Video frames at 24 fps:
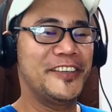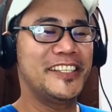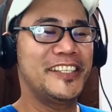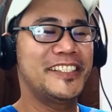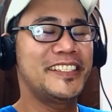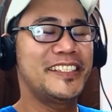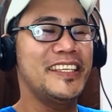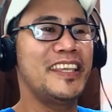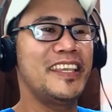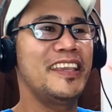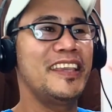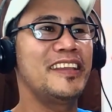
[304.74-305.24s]
I mean,
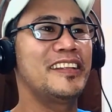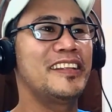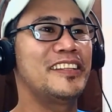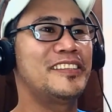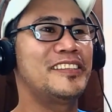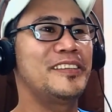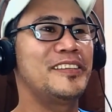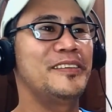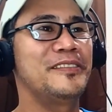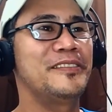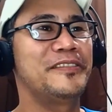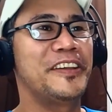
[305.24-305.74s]
seeing the
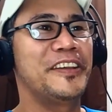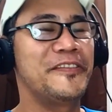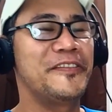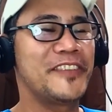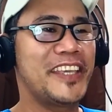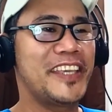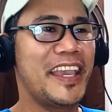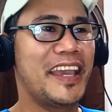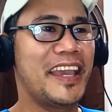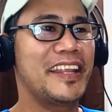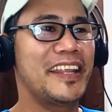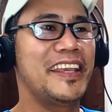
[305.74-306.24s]
two of
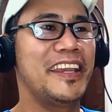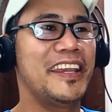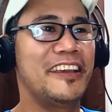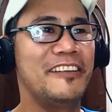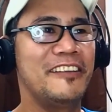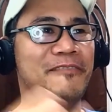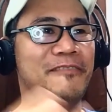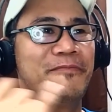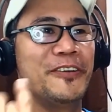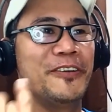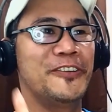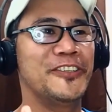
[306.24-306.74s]
them,
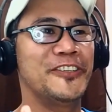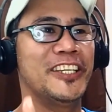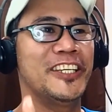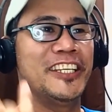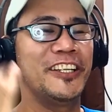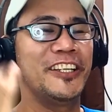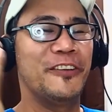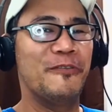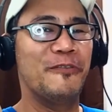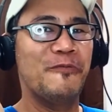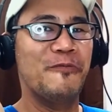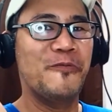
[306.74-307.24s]
Käärijä and
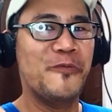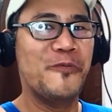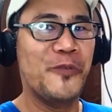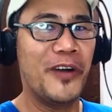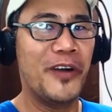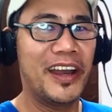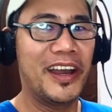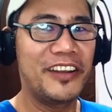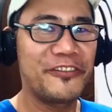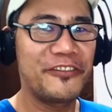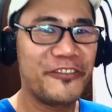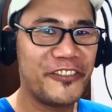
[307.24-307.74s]
Bojan, in
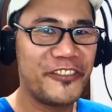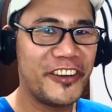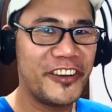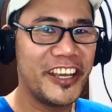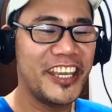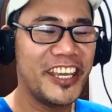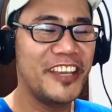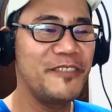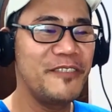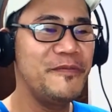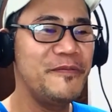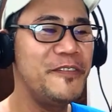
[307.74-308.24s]
one
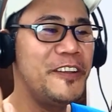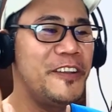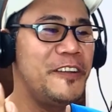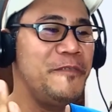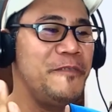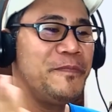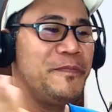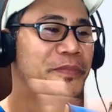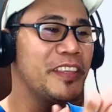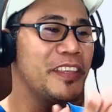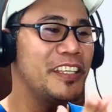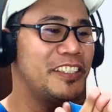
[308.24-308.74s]
frame
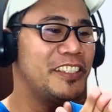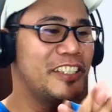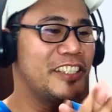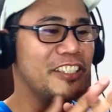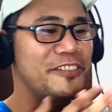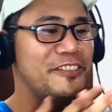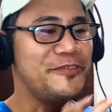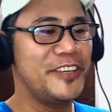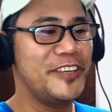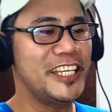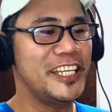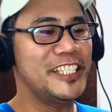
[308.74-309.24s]

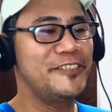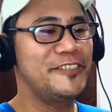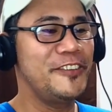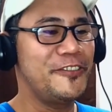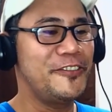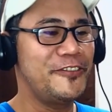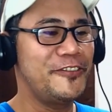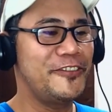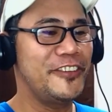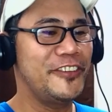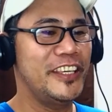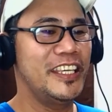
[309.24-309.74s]
just makes
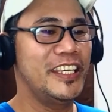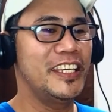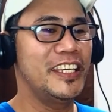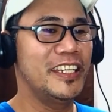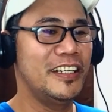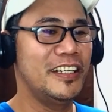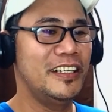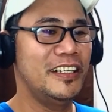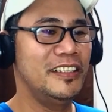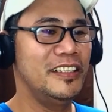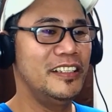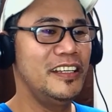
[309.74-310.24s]
me
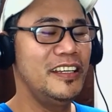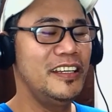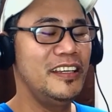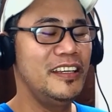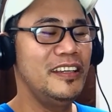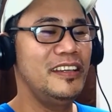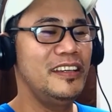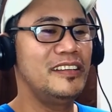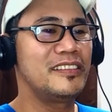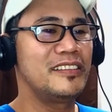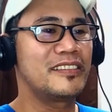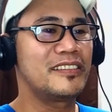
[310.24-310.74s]
feel
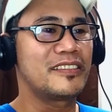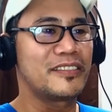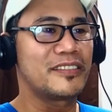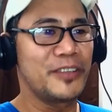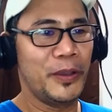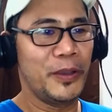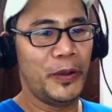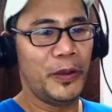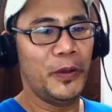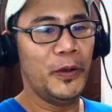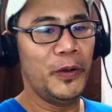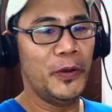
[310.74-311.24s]

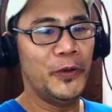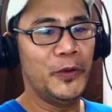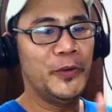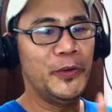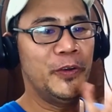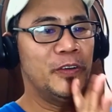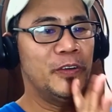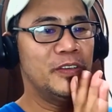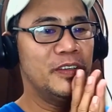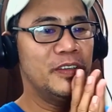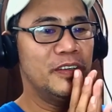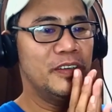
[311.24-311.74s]

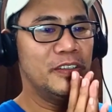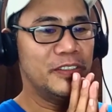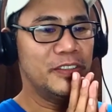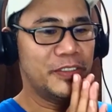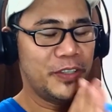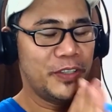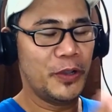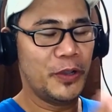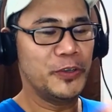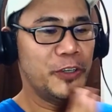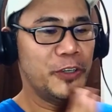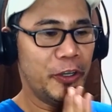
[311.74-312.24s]
so
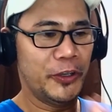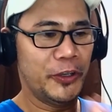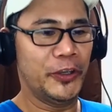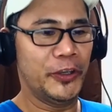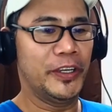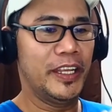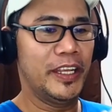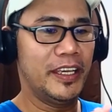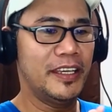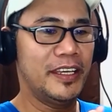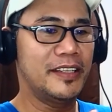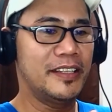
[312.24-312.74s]
so
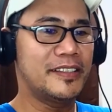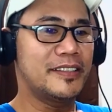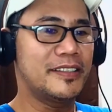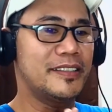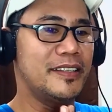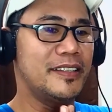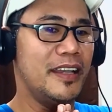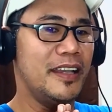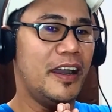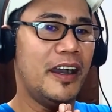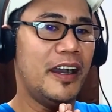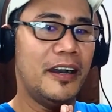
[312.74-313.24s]
good.
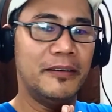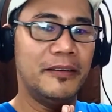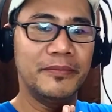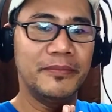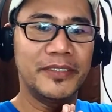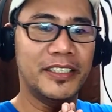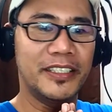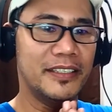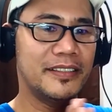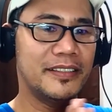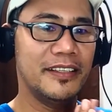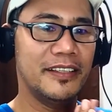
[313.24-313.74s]
It's
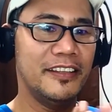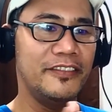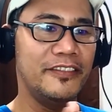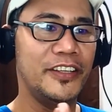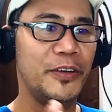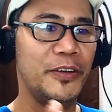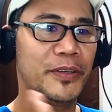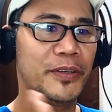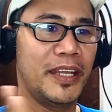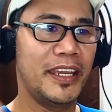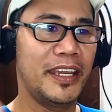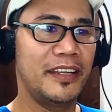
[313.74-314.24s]
um, just
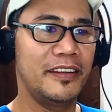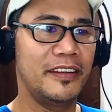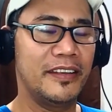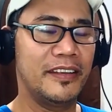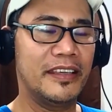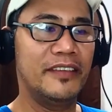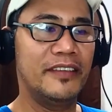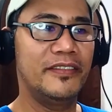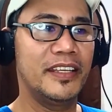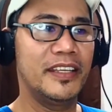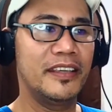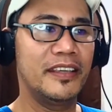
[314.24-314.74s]
11:09 in
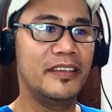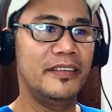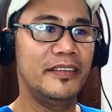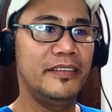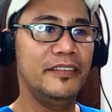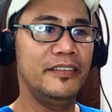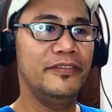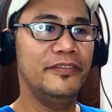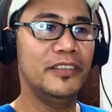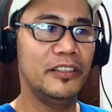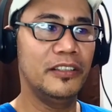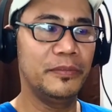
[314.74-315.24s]
the evening here
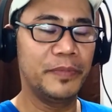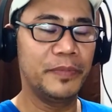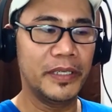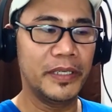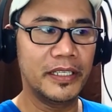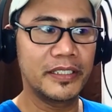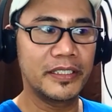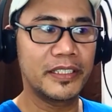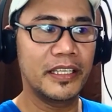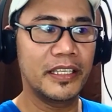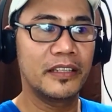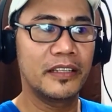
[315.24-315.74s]
in the
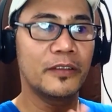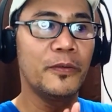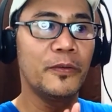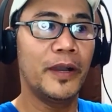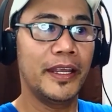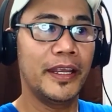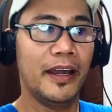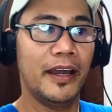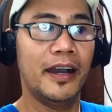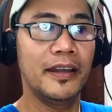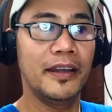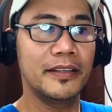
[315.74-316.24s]
Philippines, and
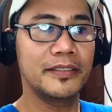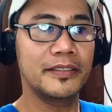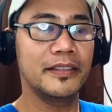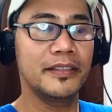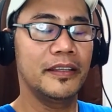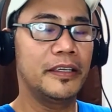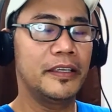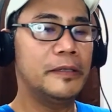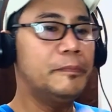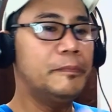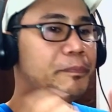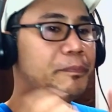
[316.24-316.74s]
quite
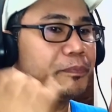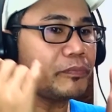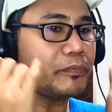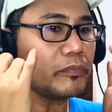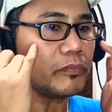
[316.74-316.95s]
honestly,